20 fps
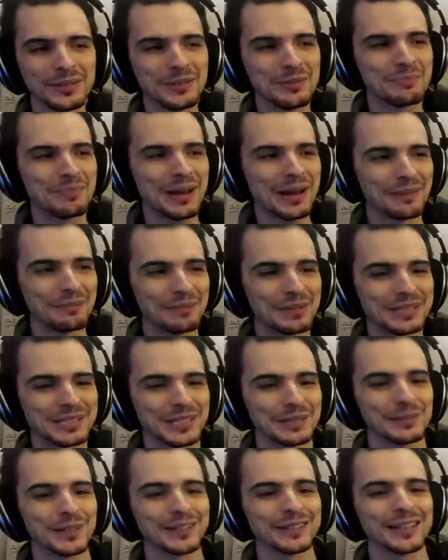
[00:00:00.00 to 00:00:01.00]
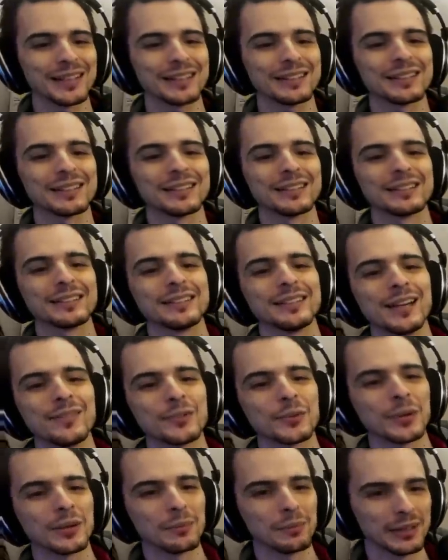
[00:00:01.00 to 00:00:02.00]
you bet I'm bitching about that.
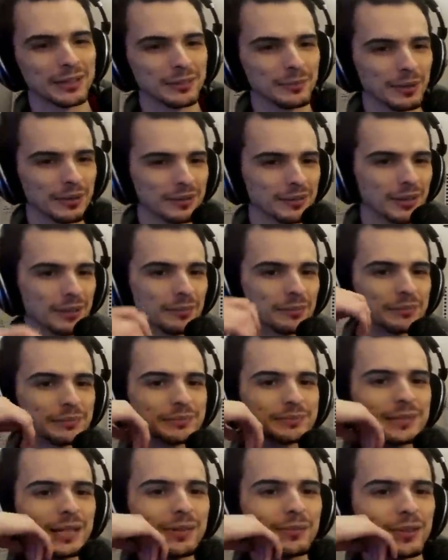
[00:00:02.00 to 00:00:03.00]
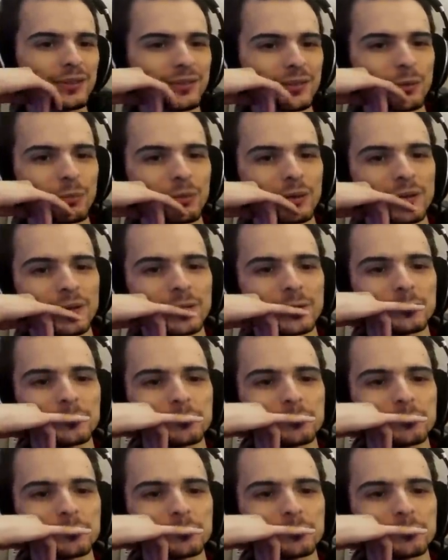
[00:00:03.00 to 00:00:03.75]
Everyone complains about this game. Every single player.